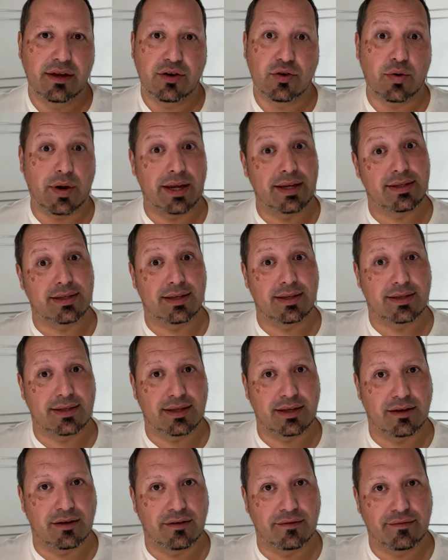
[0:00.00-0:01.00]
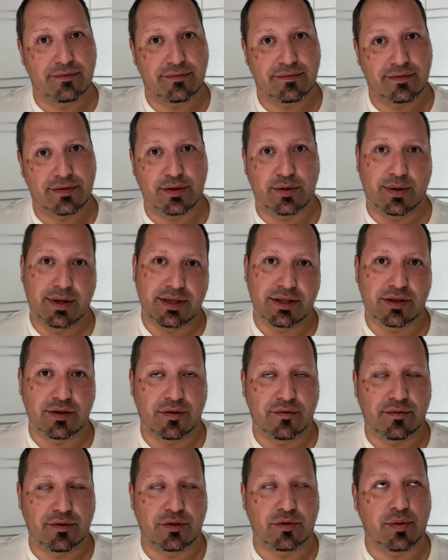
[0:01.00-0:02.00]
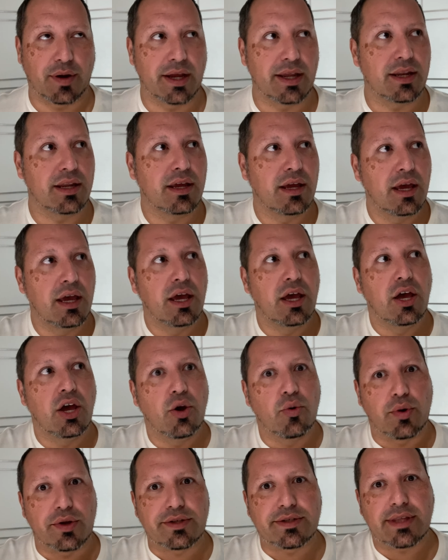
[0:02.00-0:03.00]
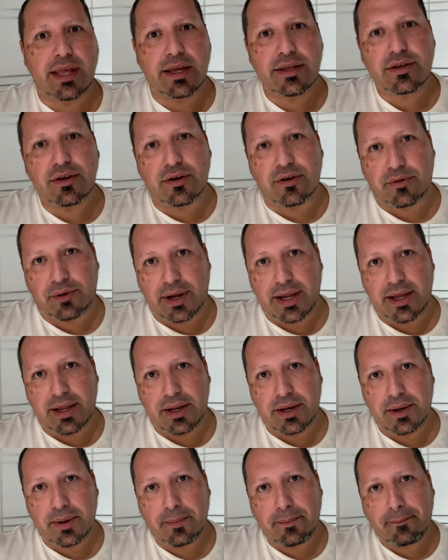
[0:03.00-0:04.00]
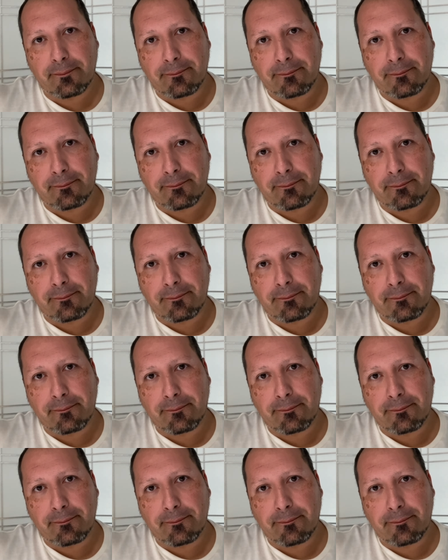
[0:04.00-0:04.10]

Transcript: christ itself so on and so forth right which that's all great